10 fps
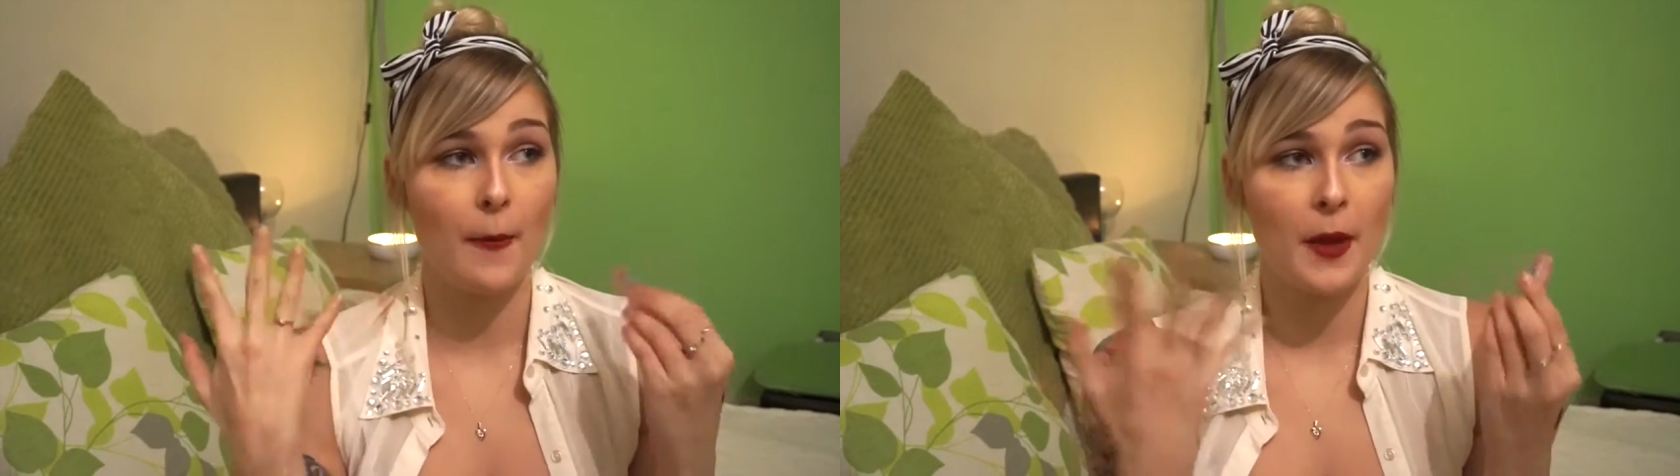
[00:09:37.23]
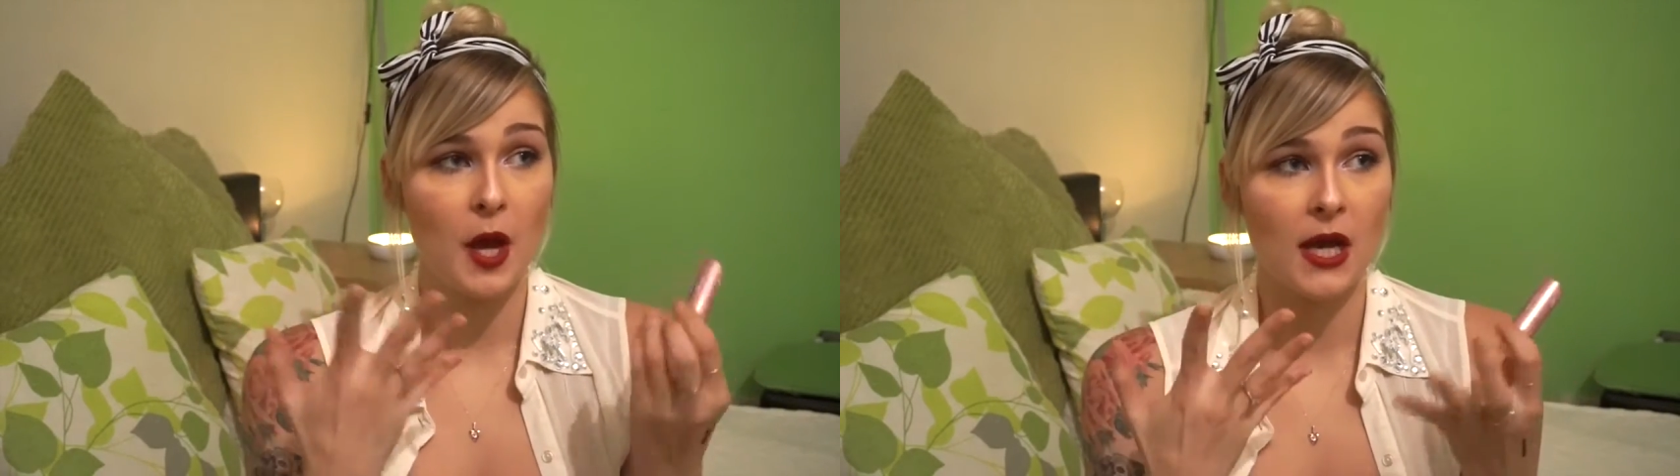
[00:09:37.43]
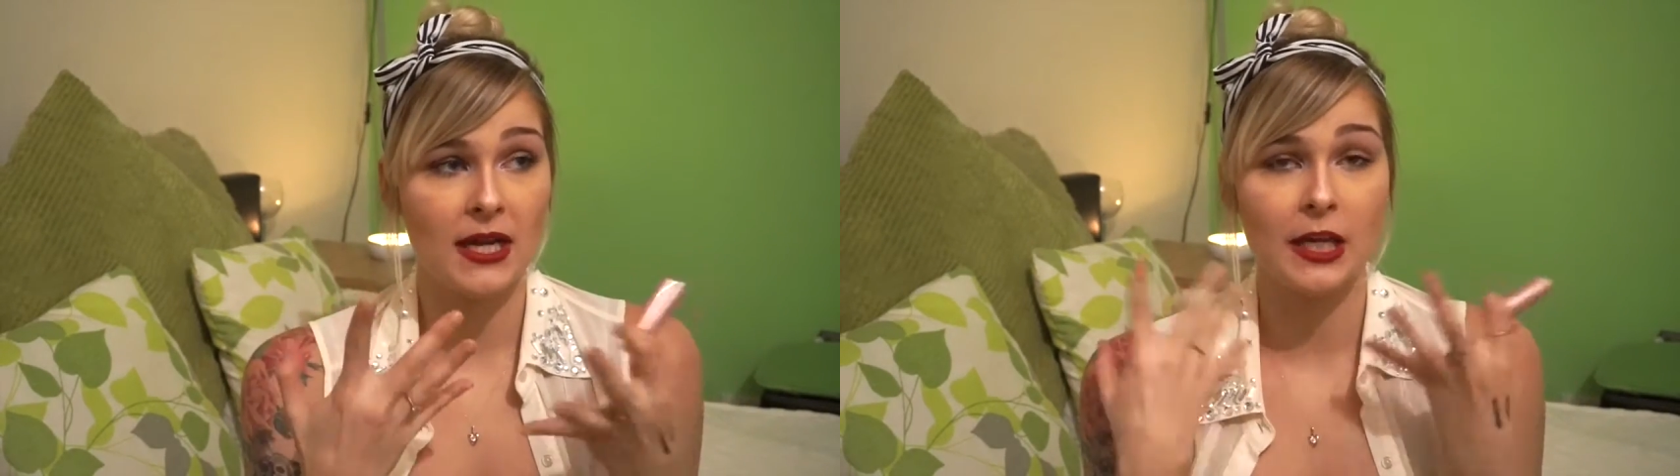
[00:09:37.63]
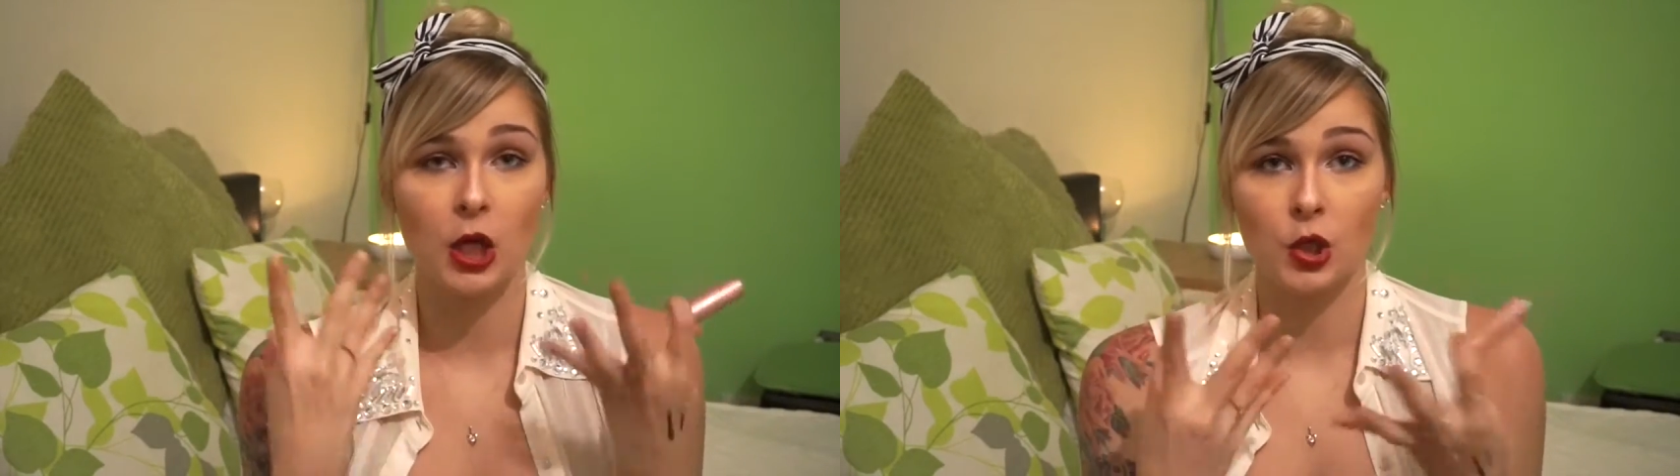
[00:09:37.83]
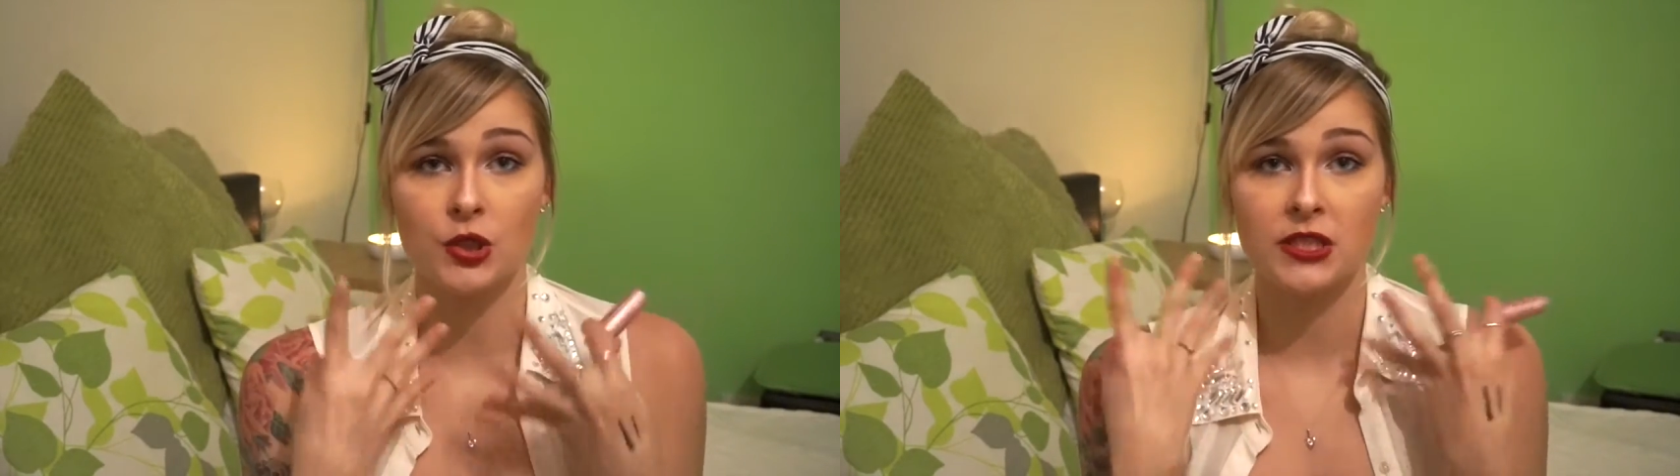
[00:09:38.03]
pearly
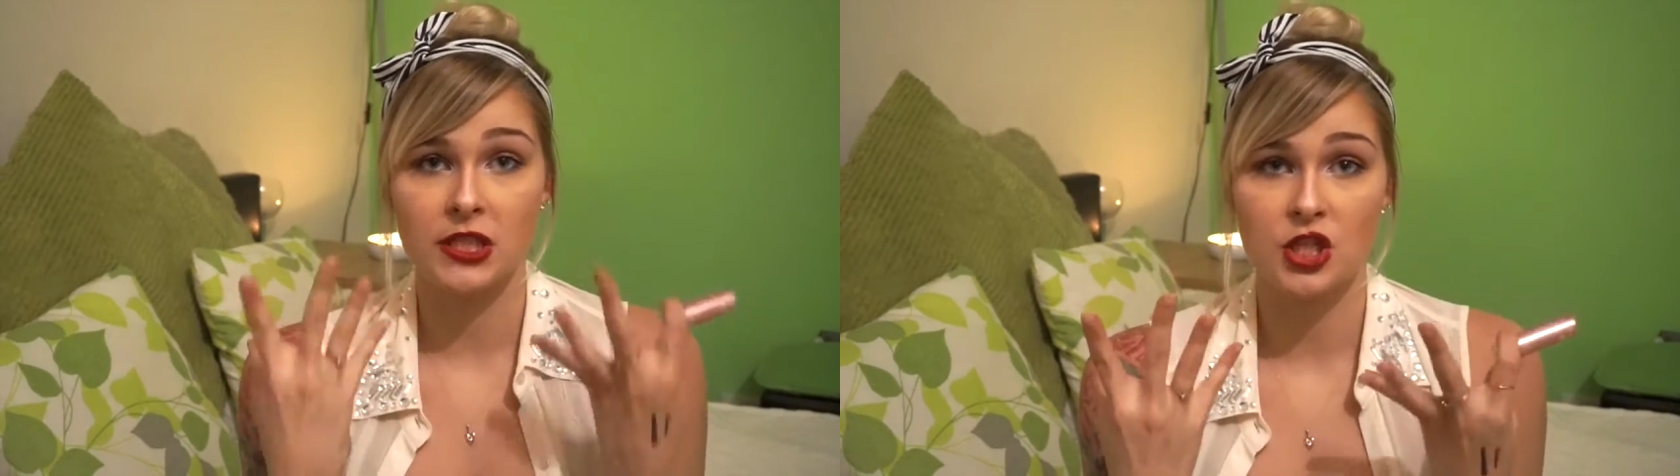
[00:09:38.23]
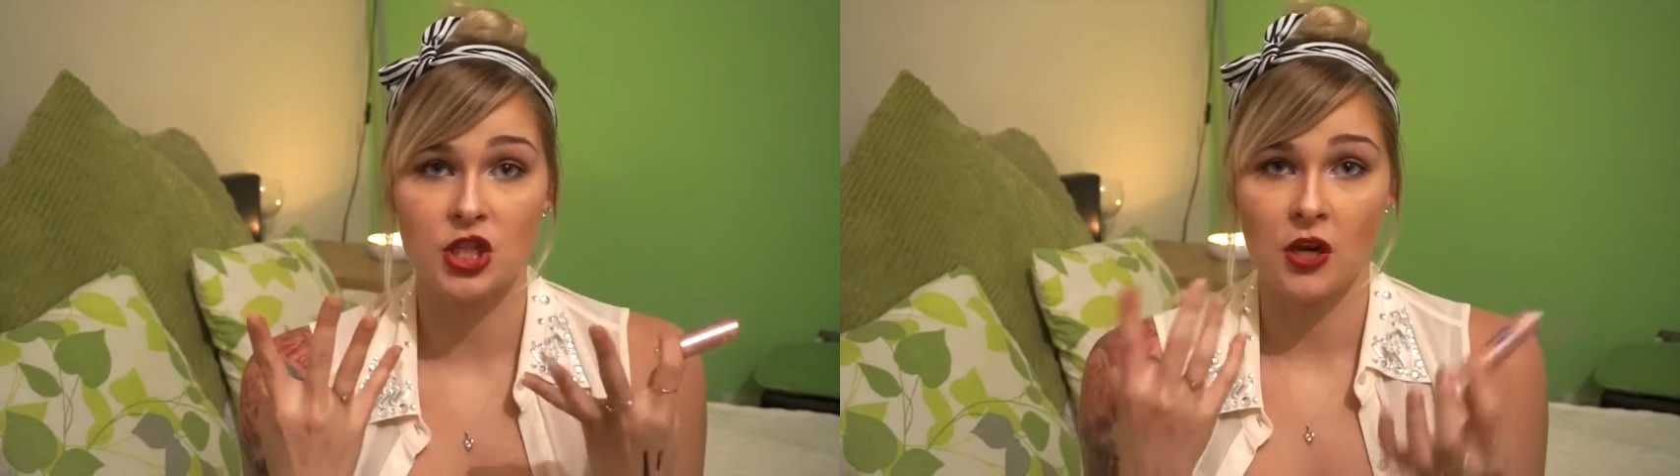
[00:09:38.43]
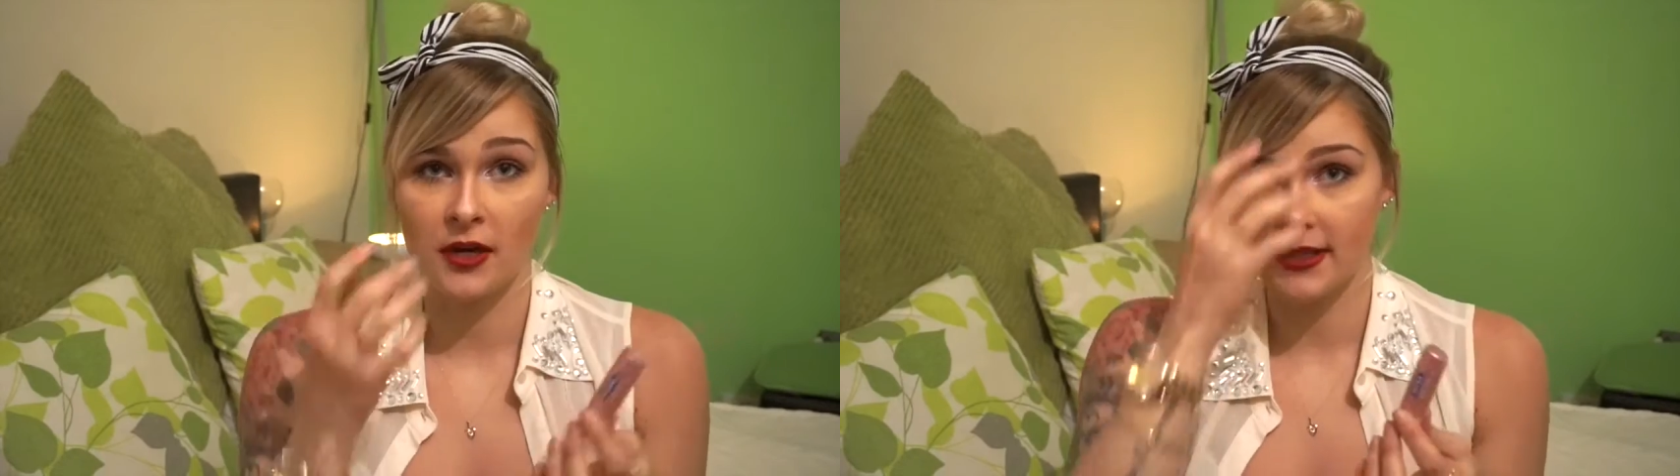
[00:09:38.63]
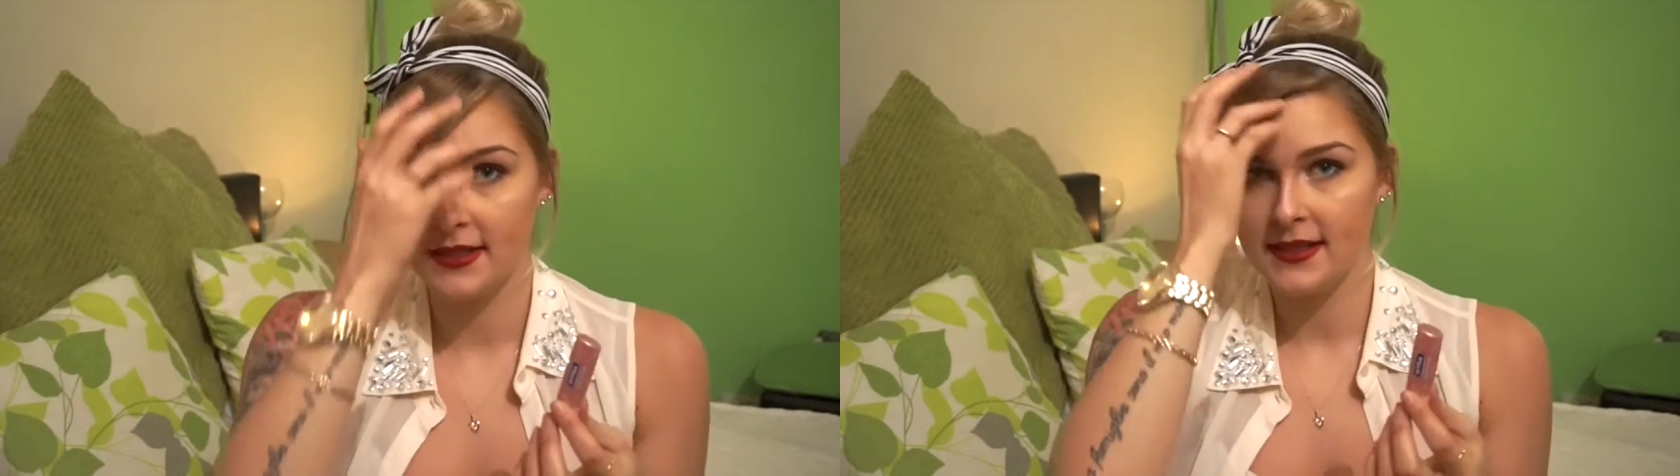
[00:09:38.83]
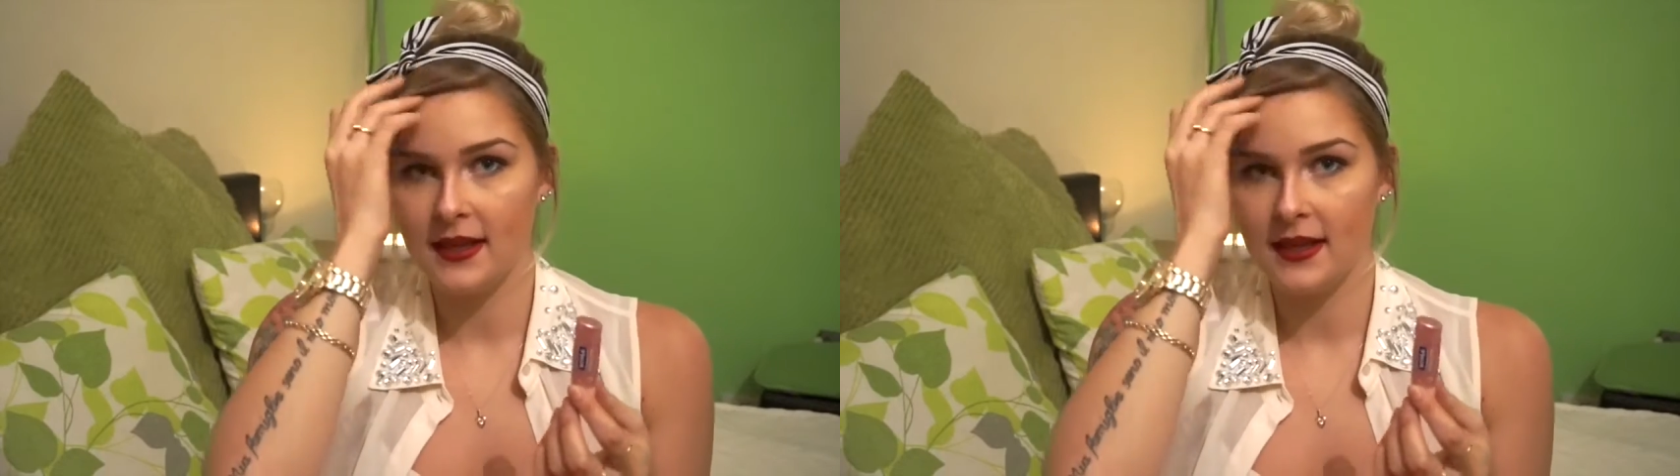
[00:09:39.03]
glossy shine.